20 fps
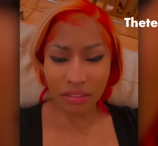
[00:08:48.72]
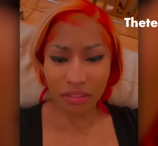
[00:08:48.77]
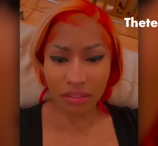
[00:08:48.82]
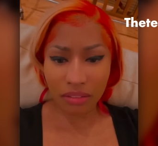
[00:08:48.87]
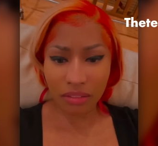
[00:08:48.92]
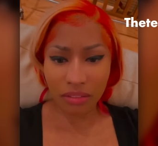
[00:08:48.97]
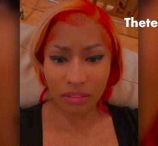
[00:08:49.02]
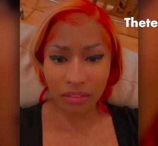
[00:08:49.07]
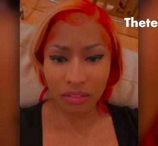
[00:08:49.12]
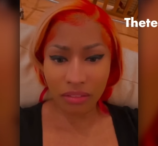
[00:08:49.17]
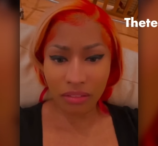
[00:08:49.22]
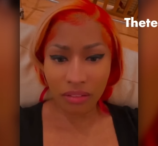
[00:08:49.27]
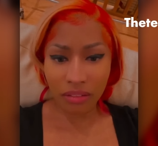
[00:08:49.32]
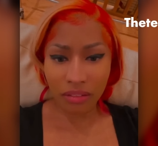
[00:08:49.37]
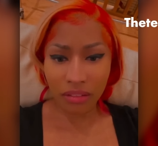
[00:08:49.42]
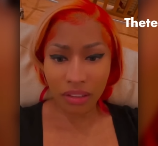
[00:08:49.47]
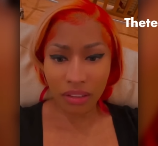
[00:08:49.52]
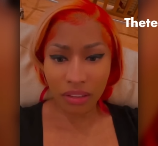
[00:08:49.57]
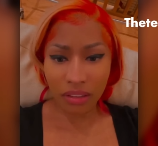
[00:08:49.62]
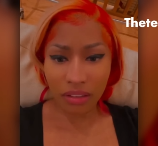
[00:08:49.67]

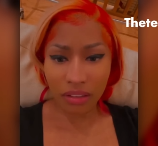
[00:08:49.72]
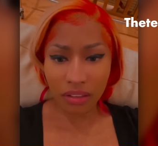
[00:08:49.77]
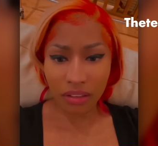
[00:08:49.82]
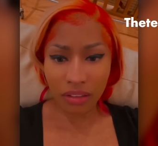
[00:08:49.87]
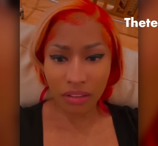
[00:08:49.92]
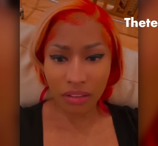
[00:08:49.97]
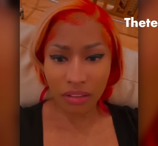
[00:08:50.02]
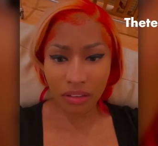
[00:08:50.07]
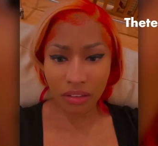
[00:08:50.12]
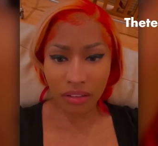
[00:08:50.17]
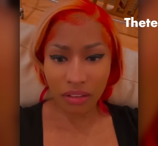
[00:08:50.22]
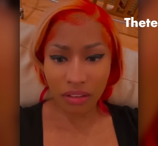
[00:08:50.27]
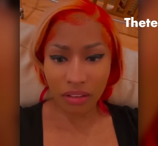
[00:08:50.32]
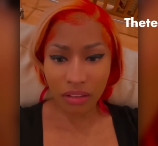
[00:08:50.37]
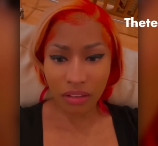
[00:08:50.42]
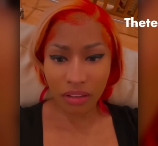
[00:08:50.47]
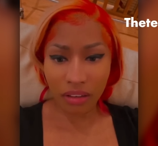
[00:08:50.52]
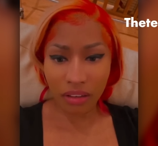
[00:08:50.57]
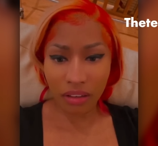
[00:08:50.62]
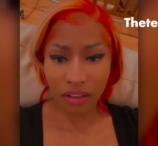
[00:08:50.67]

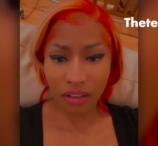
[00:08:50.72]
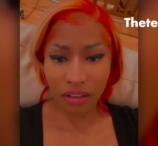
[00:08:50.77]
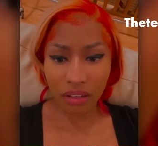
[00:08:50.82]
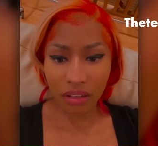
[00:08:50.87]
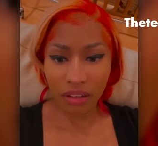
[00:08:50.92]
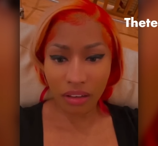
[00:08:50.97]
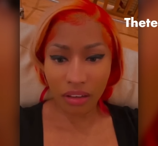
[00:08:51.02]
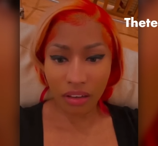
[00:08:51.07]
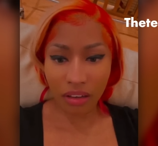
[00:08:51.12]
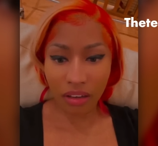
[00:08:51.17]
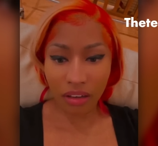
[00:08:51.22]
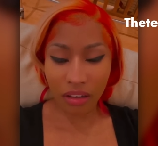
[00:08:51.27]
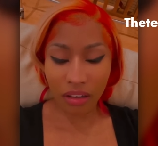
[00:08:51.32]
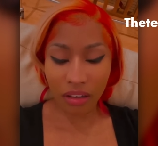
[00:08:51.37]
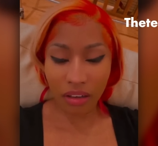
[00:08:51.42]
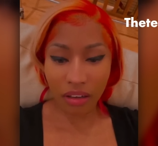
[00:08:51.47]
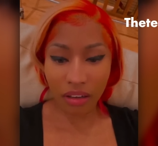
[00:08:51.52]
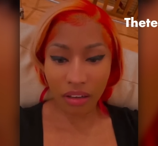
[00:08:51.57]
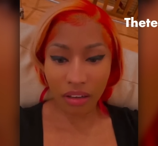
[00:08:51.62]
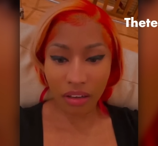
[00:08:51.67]

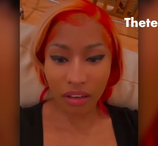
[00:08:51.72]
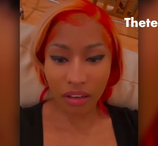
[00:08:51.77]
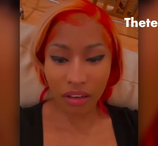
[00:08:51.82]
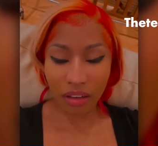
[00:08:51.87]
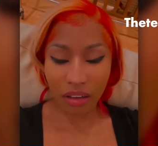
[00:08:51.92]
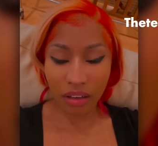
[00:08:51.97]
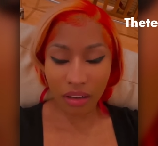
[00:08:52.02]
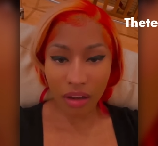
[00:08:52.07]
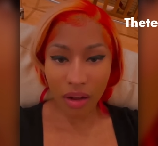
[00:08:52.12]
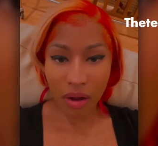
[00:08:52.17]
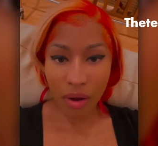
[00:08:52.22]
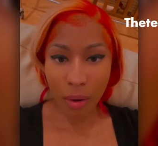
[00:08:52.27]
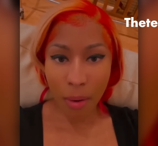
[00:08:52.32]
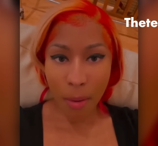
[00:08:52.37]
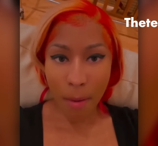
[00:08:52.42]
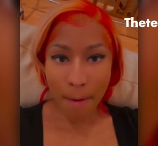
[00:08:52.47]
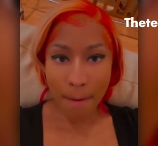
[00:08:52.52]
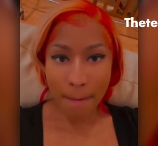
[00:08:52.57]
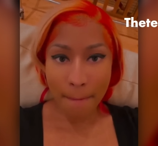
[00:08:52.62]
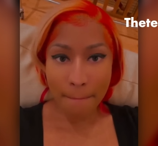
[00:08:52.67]

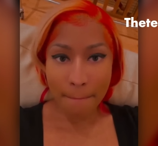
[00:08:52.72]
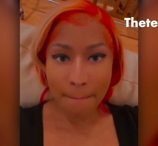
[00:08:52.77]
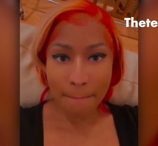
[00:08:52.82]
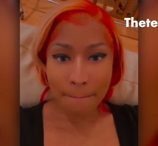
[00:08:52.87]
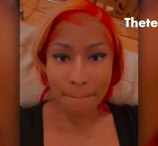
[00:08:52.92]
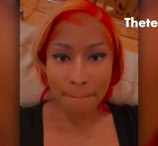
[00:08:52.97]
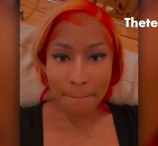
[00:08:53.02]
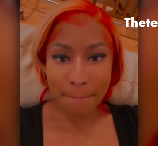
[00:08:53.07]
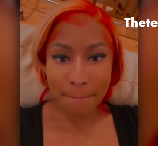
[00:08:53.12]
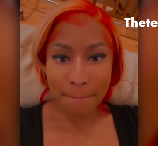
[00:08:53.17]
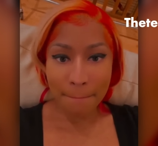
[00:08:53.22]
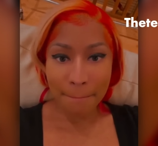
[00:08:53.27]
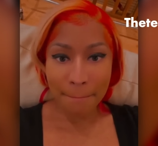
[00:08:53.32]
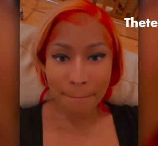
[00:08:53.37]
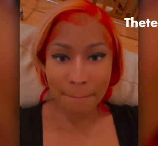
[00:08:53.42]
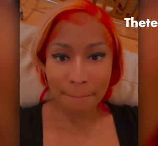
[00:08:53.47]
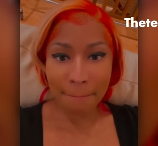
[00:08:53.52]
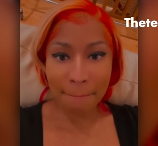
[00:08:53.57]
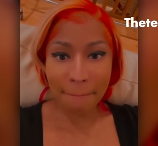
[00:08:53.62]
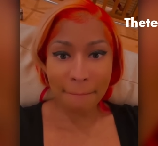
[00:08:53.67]

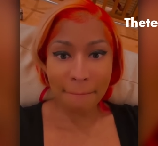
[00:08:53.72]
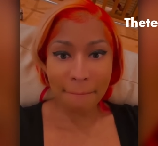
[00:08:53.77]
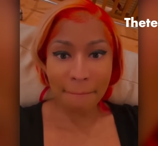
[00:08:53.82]
Nothing is said.